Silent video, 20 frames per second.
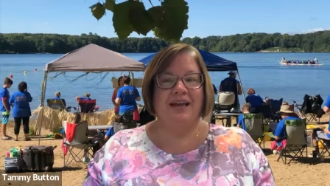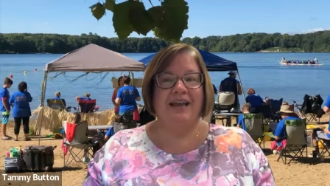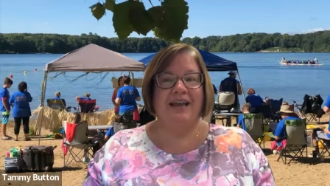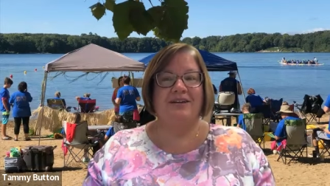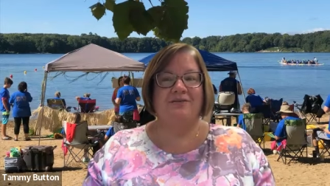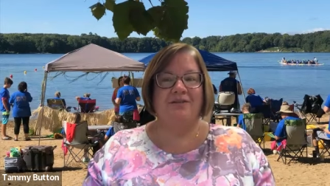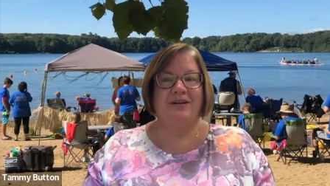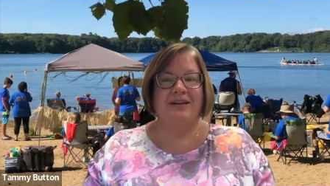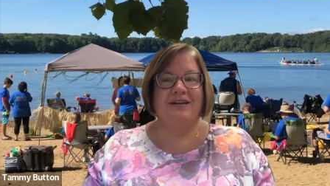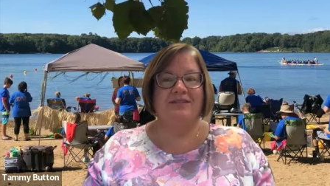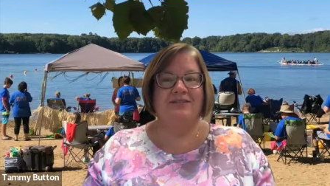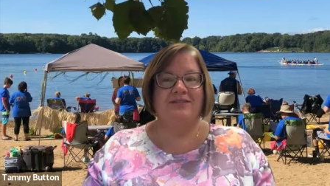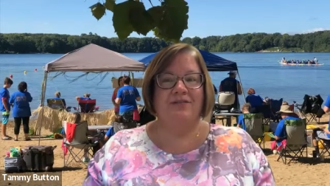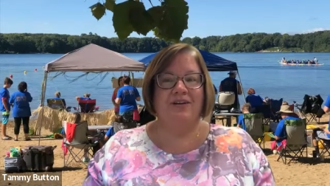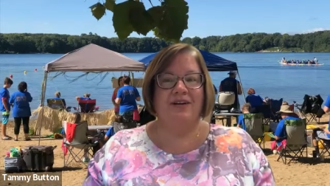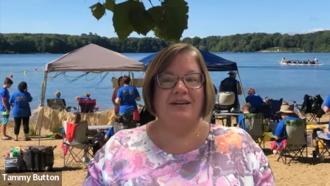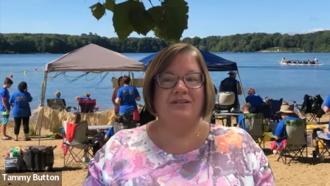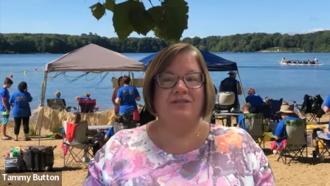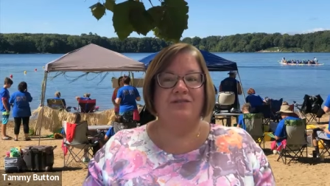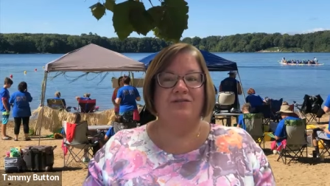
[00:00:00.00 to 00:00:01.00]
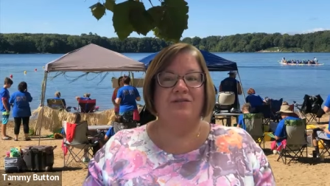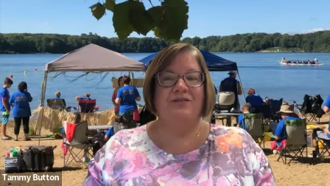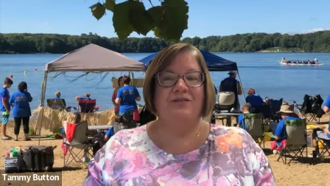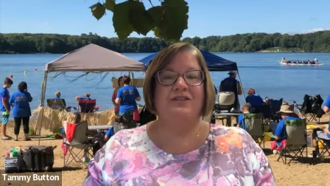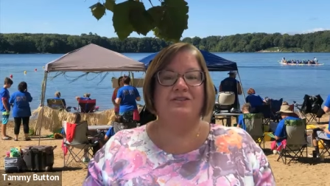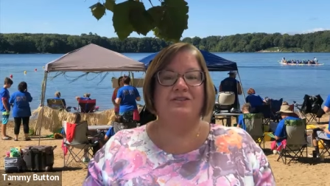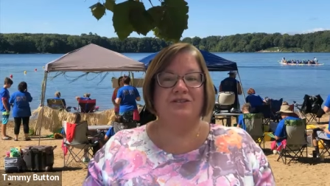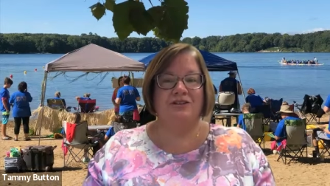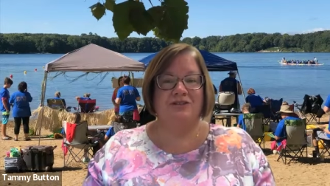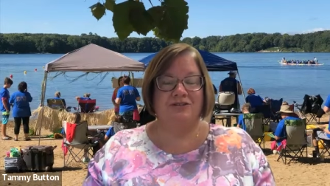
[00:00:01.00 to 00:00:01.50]
and raise funds for
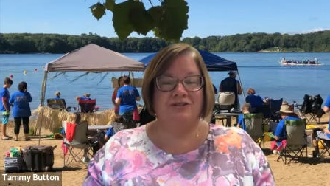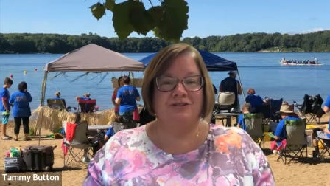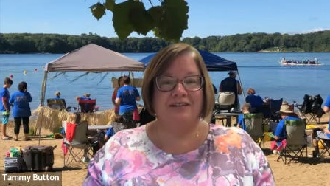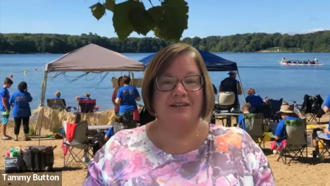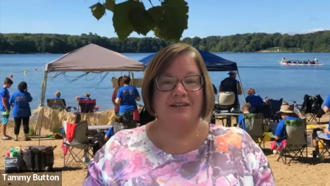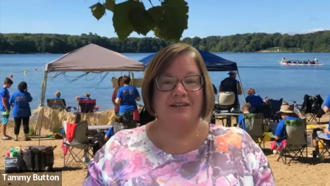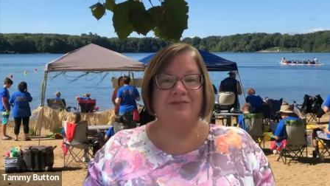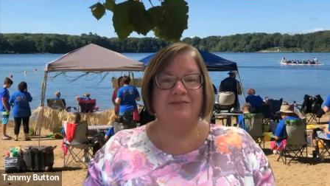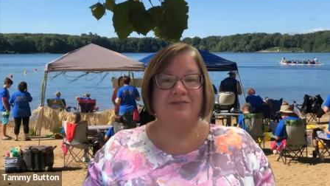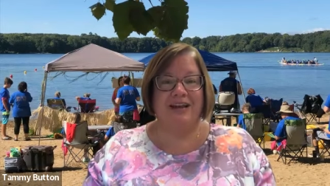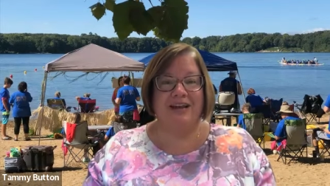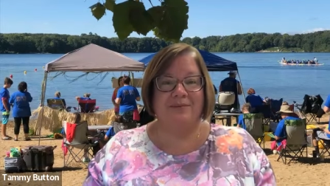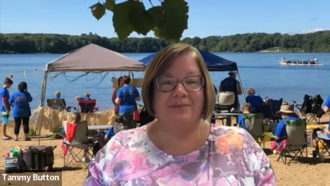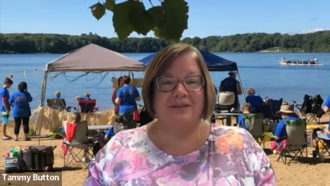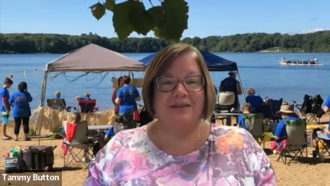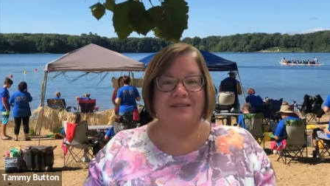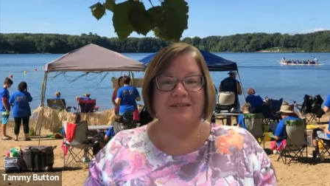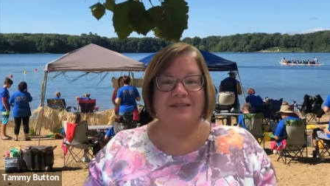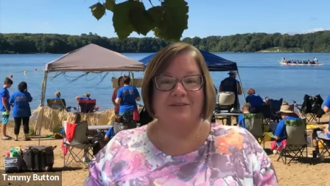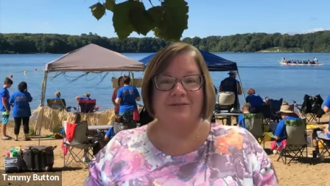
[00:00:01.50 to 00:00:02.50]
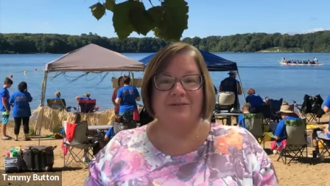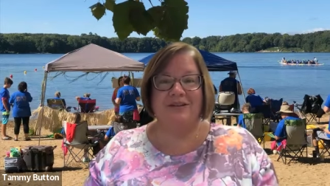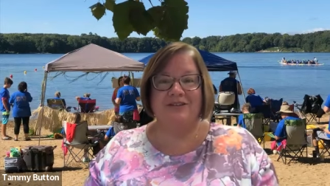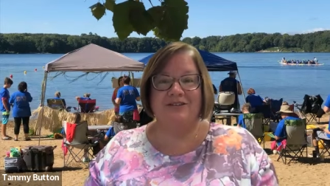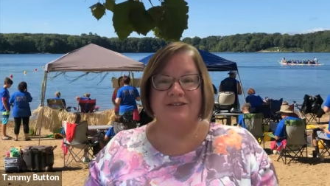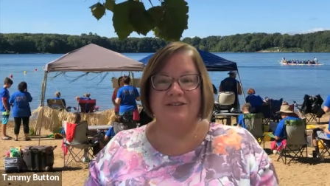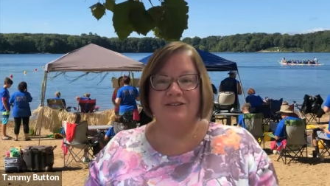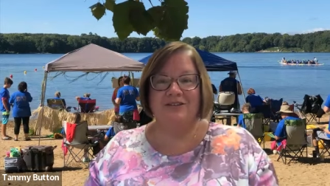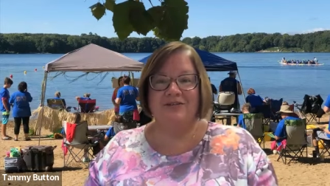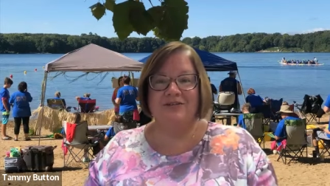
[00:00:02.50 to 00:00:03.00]
the children and families that we
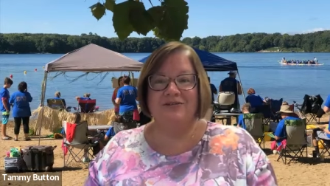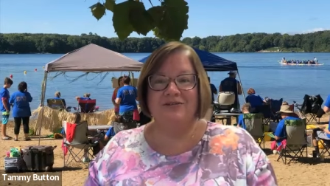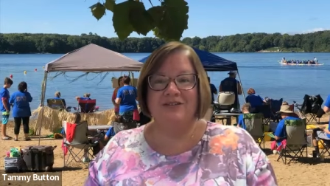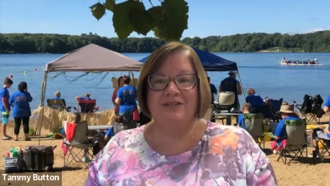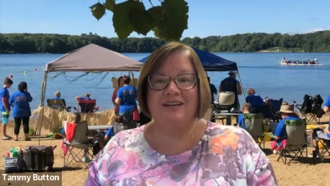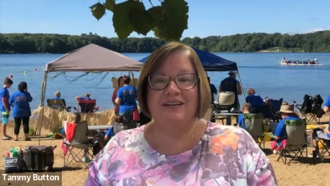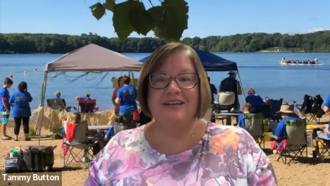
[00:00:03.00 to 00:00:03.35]
serve.